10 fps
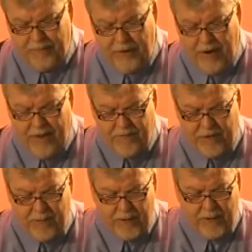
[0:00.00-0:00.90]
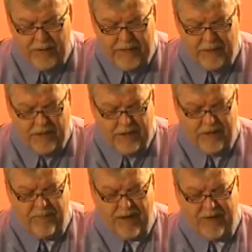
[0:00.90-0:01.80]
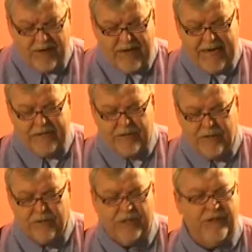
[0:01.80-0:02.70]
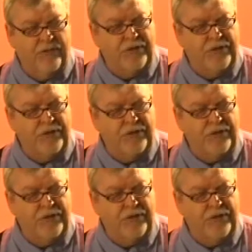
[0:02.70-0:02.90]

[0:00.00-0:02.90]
You have the ability to identify the needs that are essential